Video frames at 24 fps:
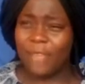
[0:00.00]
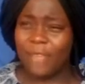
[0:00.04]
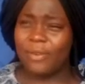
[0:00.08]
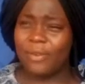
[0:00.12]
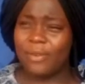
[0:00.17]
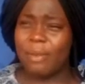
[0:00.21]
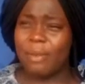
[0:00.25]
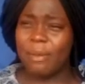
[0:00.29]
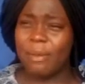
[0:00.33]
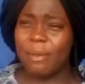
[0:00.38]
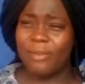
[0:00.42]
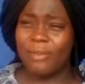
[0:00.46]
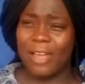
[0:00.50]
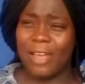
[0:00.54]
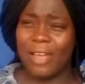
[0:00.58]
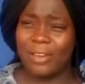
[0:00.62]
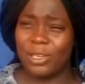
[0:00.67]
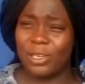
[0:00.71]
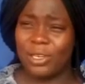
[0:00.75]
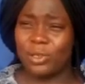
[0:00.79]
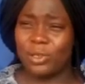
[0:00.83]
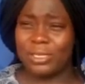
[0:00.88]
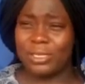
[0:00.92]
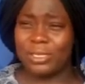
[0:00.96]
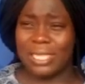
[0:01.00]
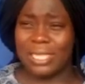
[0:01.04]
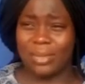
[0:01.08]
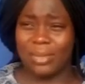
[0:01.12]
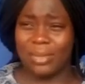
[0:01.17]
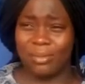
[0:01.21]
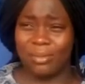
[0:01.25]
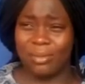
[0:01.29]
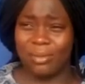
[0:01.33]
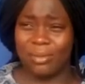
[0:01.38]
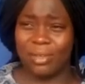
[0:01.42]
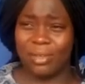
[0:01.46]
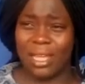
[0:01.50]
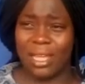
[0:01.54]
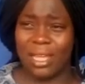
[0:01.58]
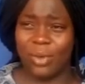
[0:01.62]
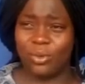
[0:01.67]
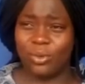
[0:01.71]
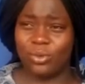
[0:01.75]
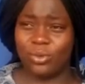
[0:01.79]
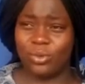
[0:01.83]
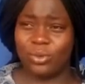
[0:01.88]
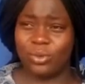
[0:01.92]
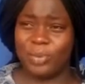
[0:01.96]
if maybe if I reduce them, I
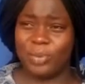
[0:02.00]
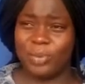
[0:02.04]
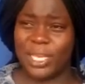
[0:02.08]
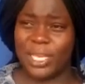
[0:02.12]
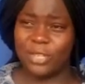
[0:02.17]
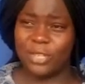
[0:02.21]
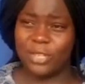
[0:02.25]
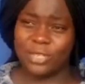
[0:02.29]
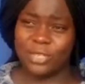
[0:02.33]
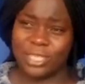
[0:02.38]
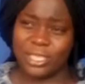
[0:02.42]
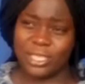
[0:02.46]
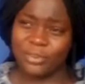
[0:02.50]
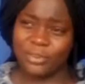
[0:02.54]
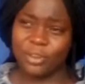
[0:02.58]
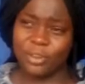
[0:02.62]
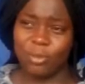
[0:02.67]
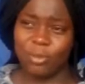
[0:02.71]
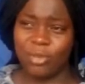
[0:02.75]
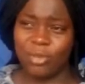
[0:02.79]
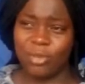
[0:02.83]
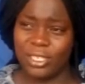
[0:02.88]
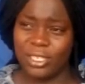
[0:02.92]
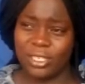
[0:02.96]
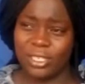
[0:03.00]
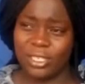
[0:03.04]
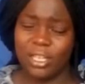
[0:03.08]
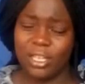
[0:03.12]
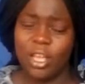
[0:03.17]
will begin to save some money.